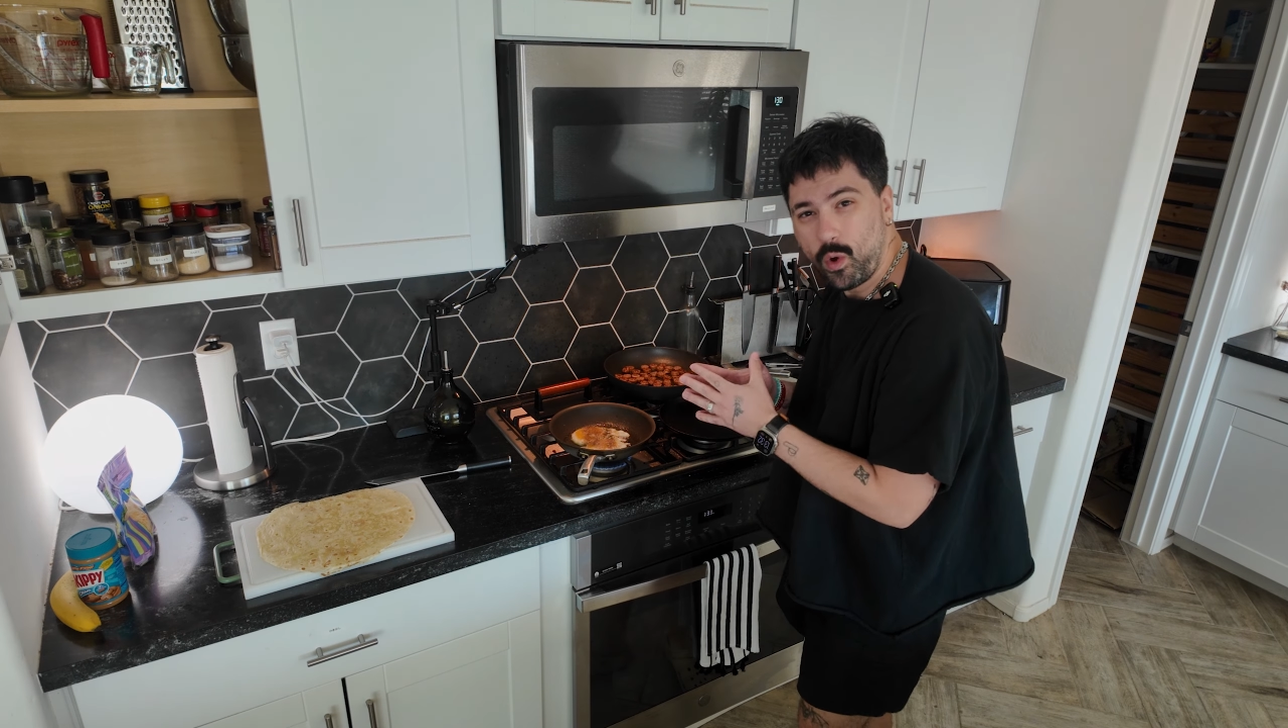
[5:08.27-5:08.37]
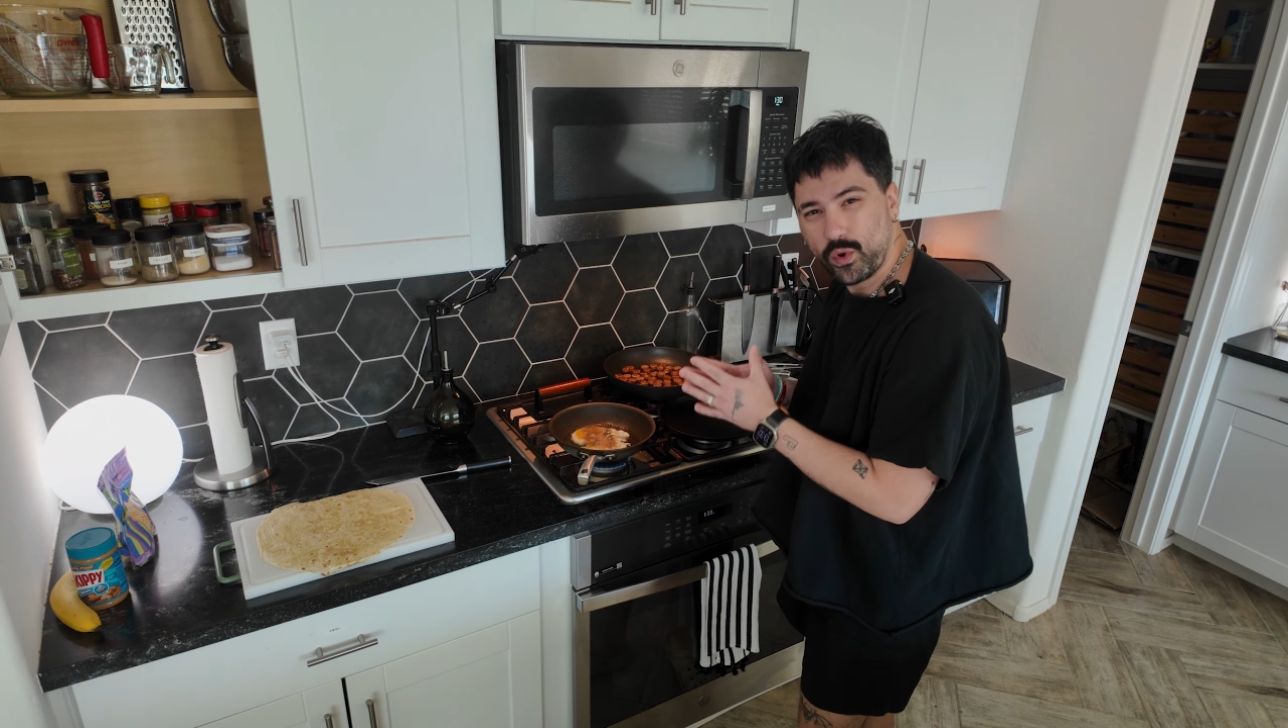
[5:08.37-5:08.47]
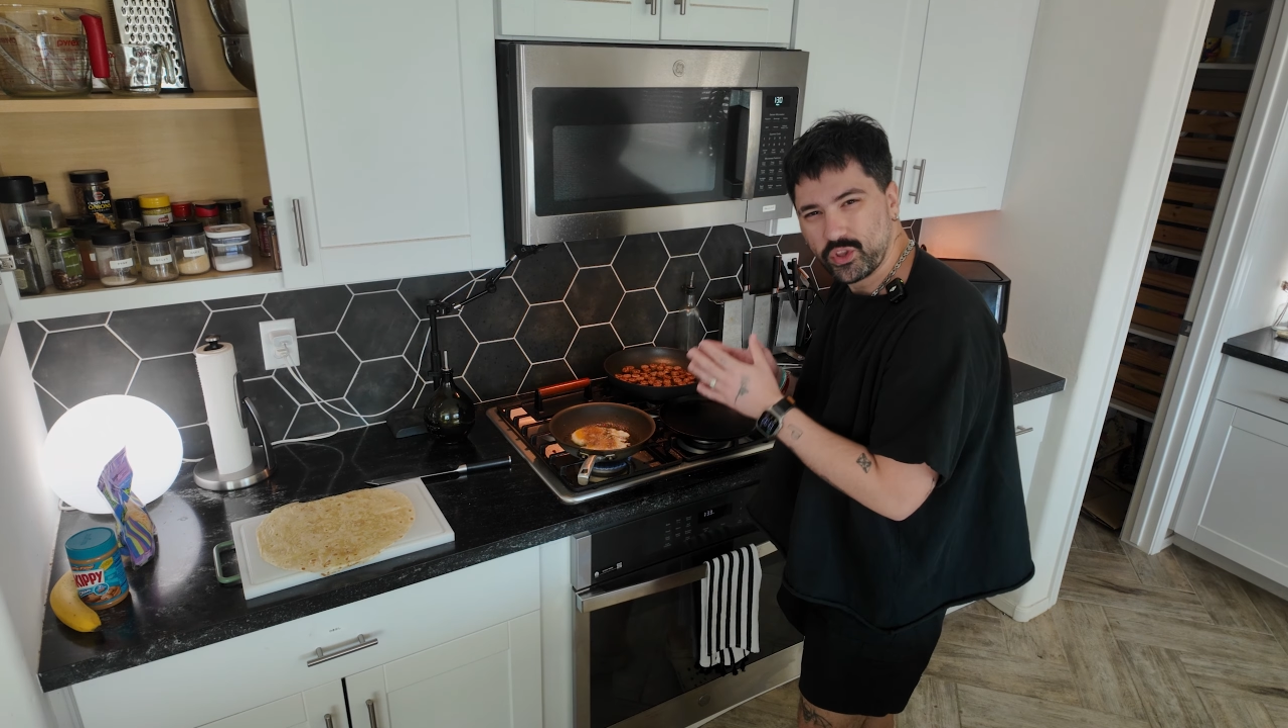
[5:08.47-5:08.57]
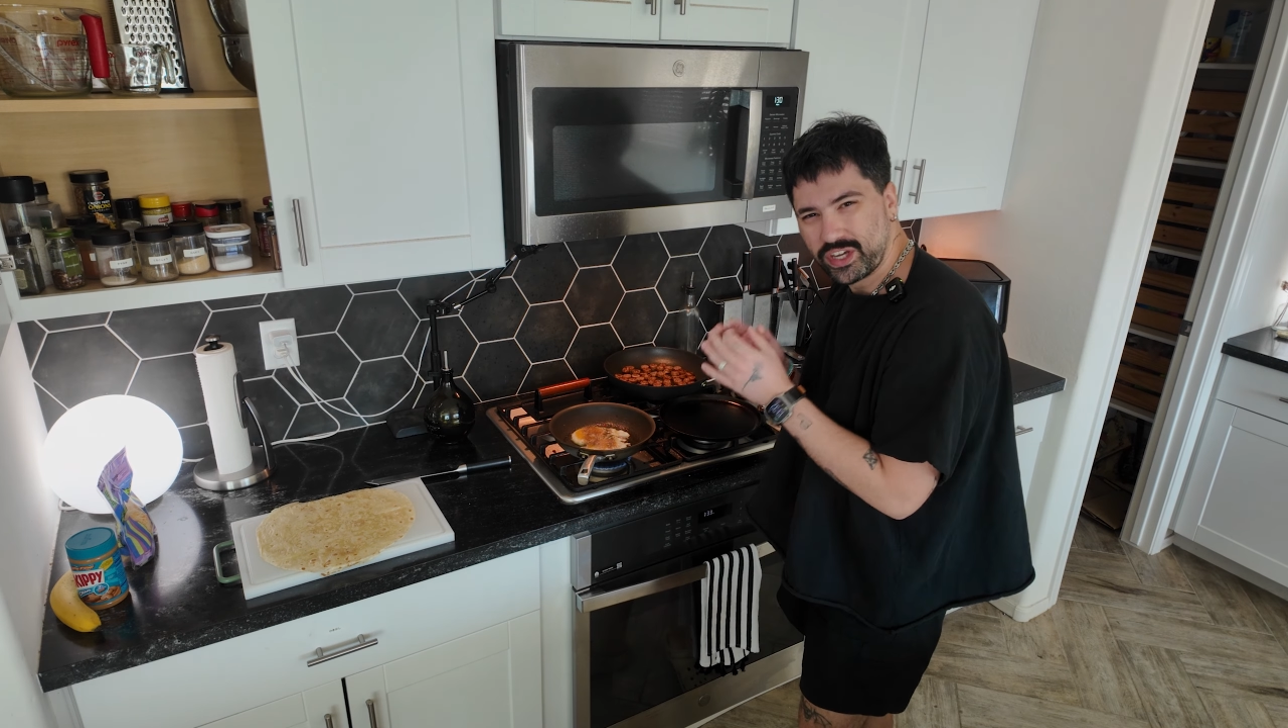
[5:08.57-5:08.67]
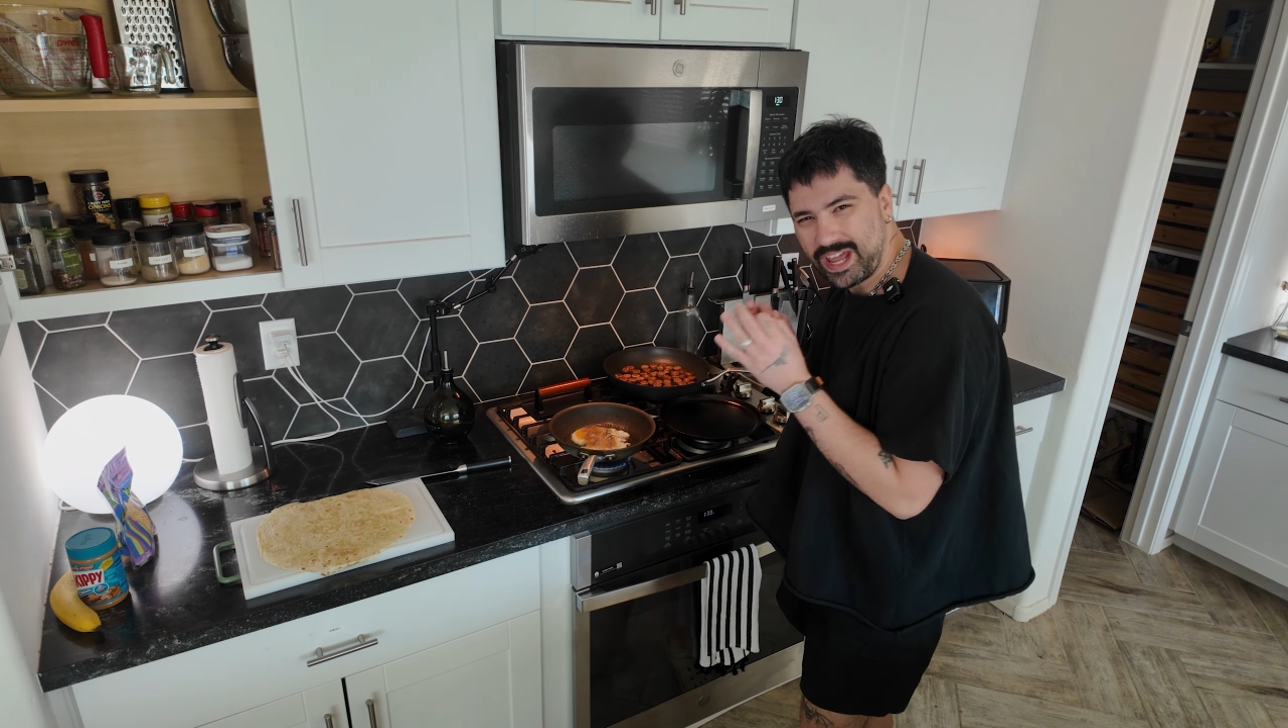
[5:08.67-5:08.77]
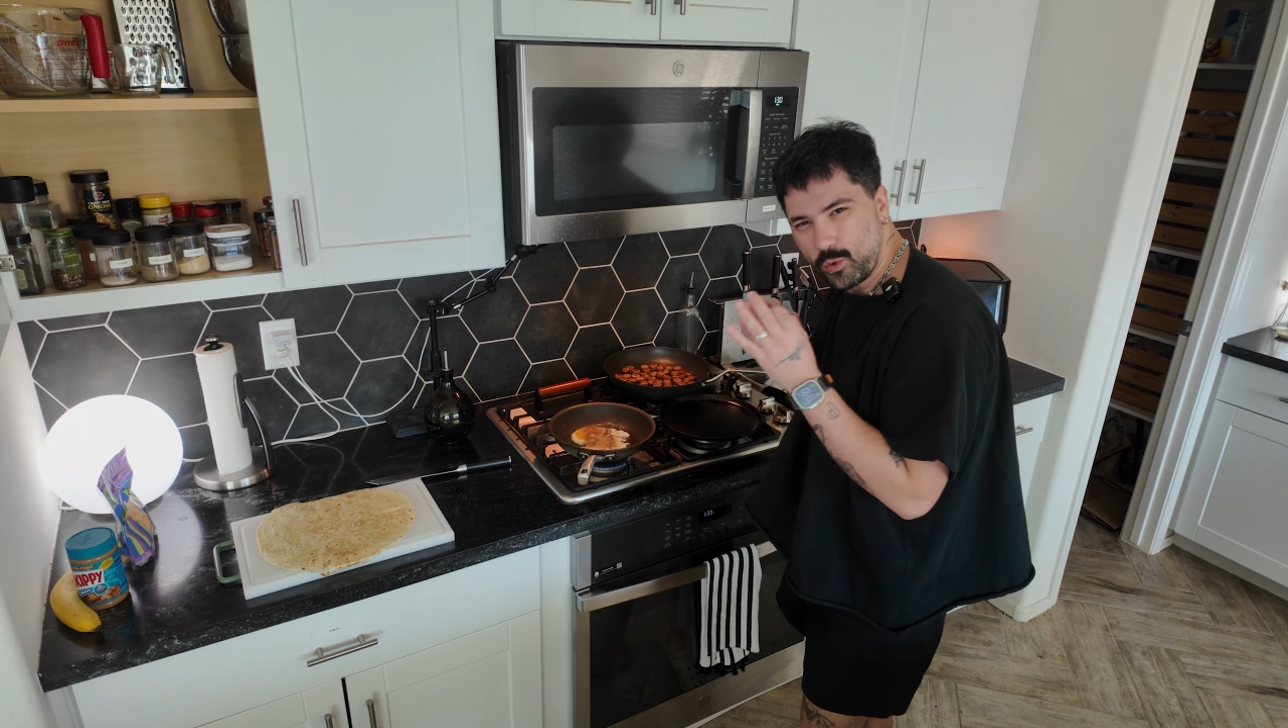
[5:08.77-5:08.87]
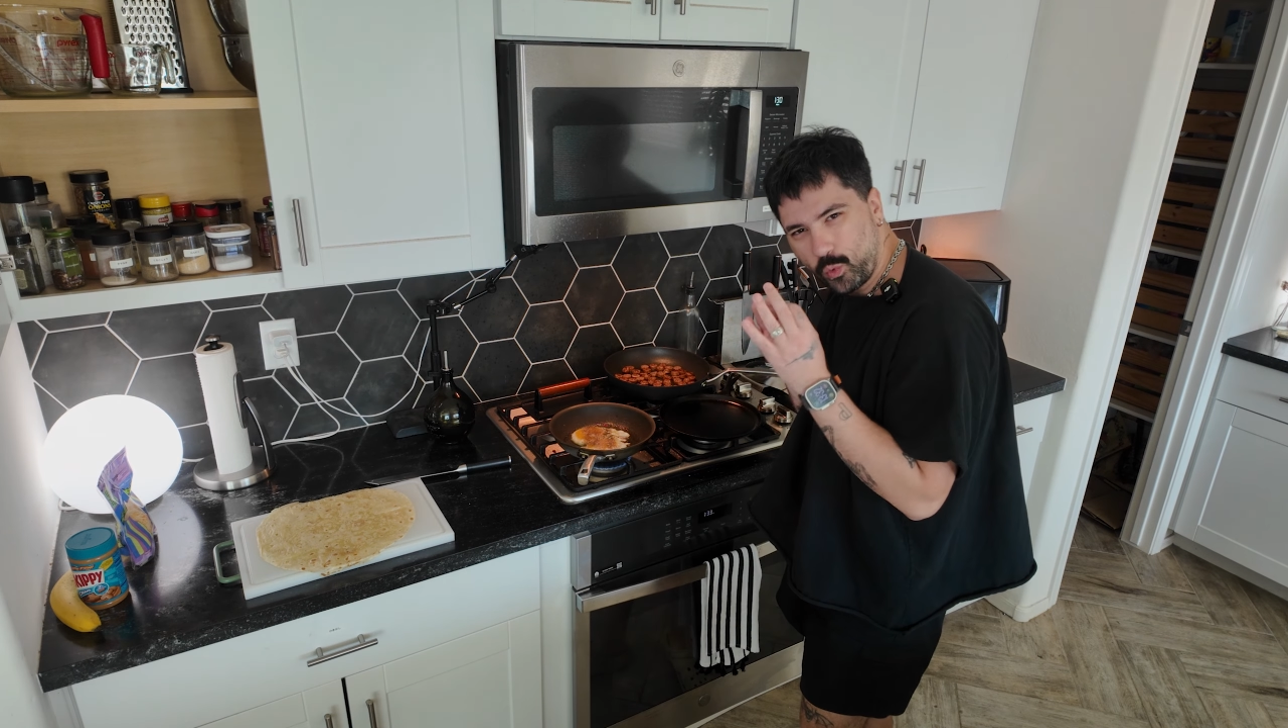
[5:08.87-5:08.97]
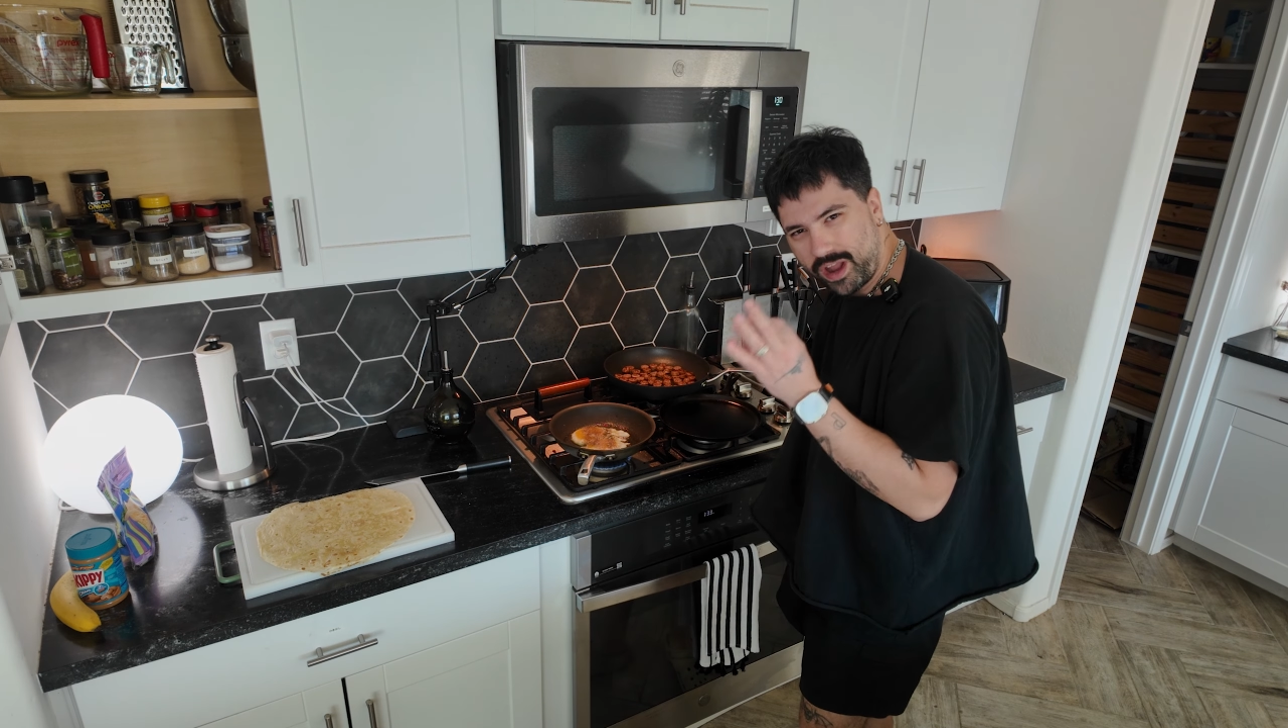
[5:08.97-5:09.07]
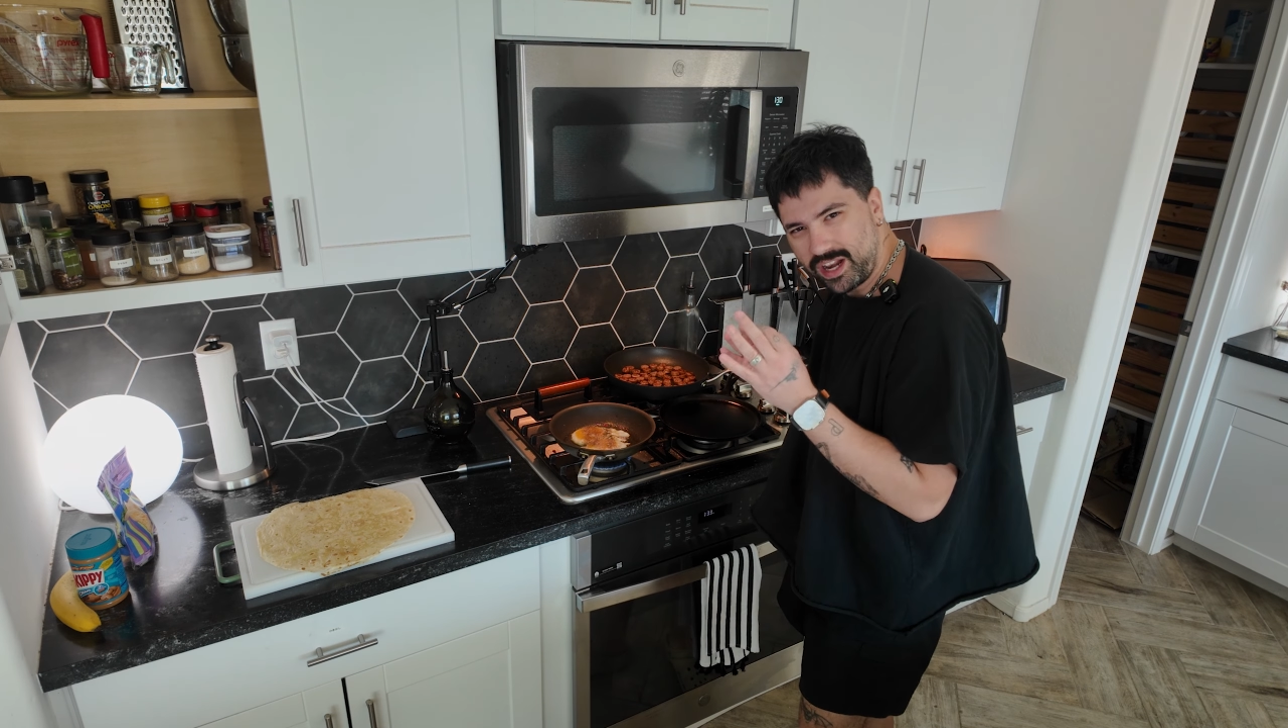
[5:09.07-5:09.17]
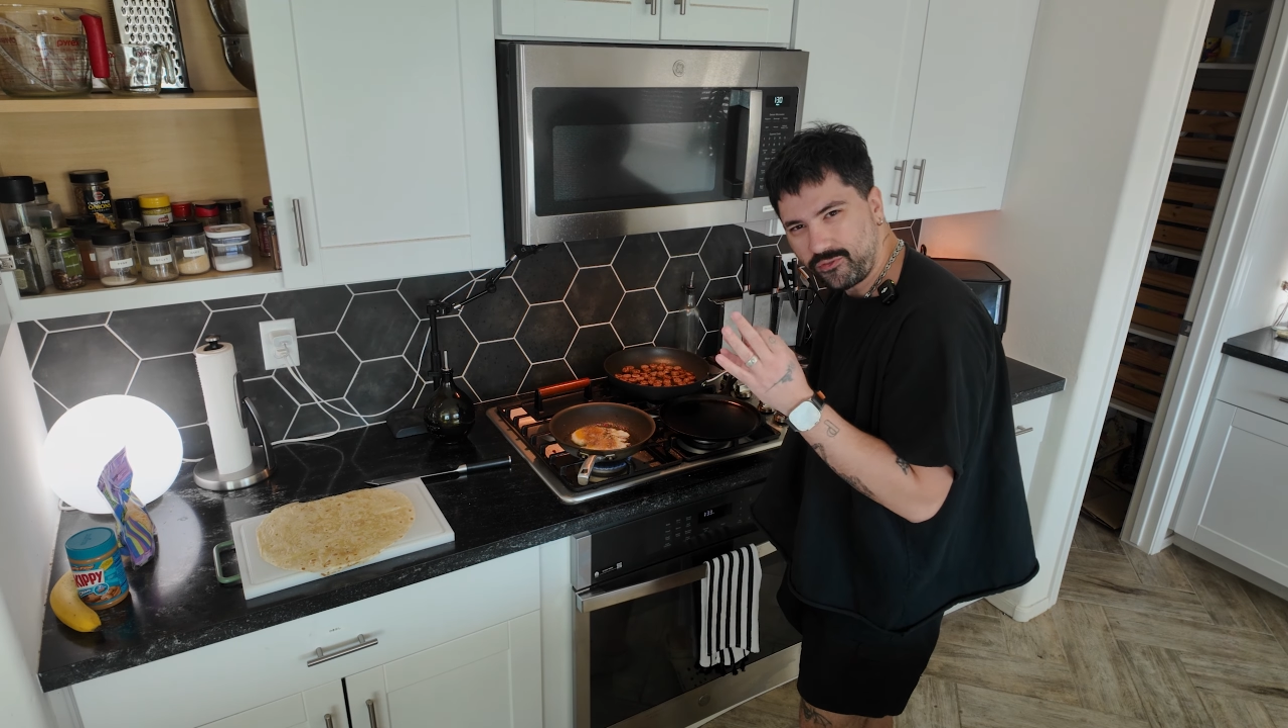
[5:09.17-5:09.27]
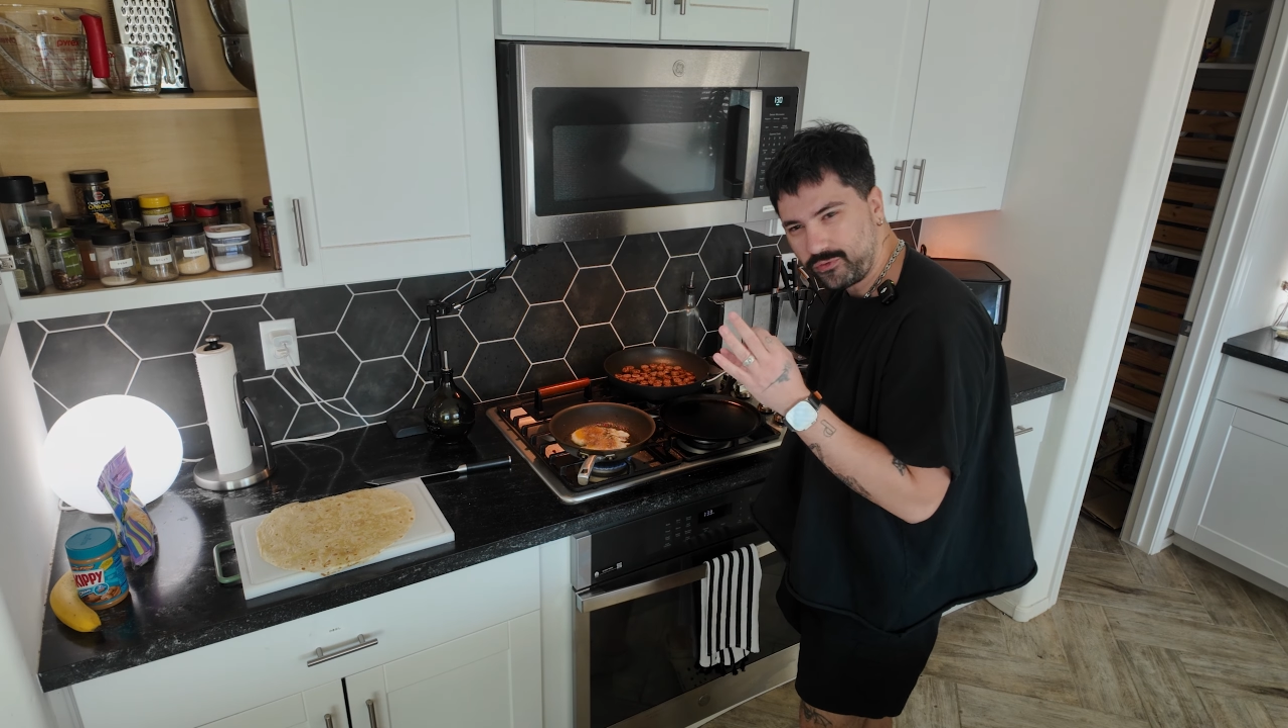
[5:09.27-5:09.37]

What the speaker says: when they're getting ready to